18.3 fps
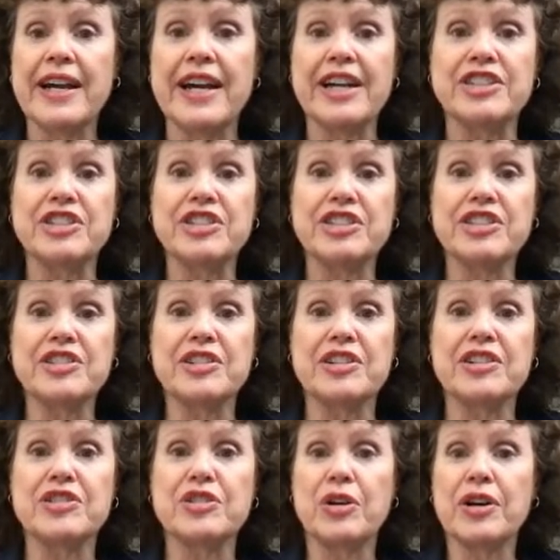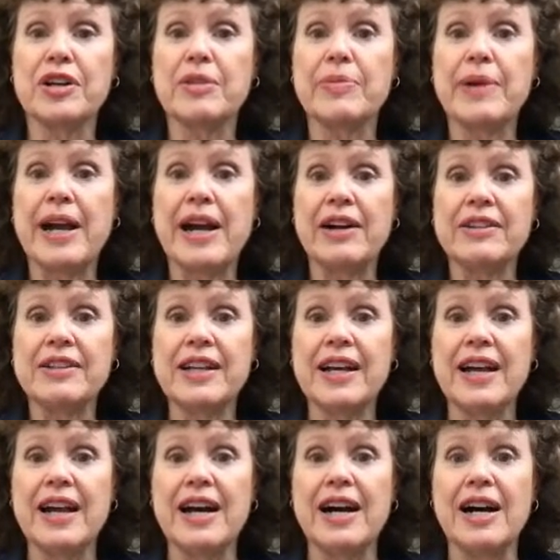and she's going to talk about
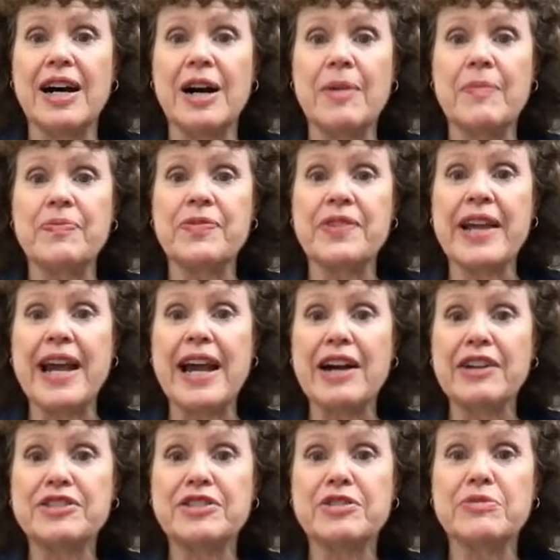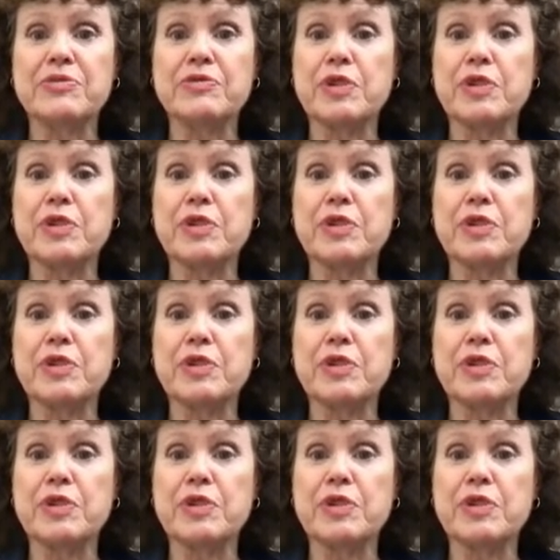how to